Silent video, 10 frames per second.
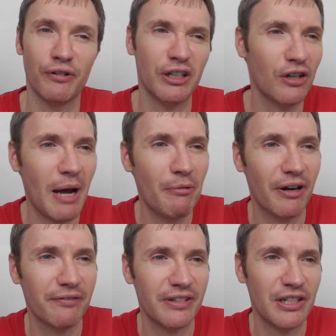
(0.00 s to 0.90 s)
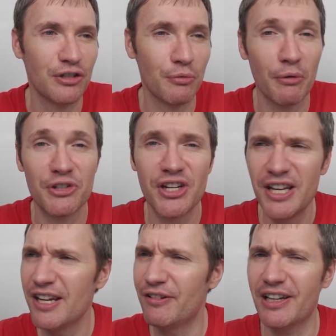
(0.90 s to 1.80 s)
It got amaranth in this as well, which
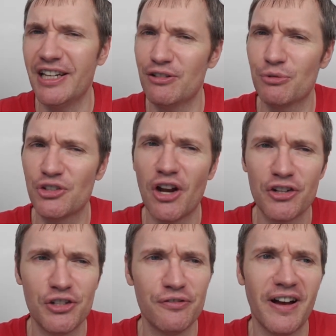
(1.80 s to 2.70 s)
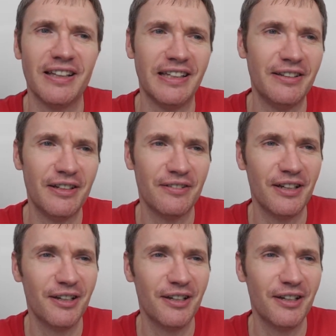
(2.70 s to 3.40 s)
I recognise from Stardew Valley. I never